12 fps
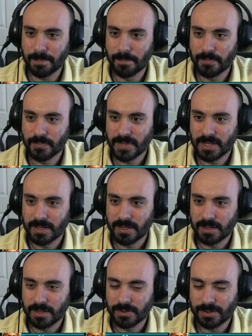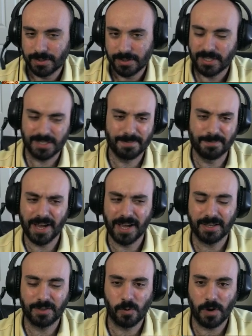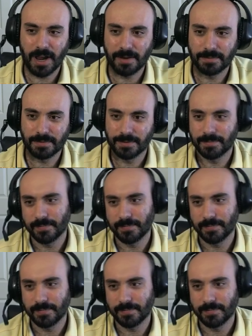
Devastation is my craft.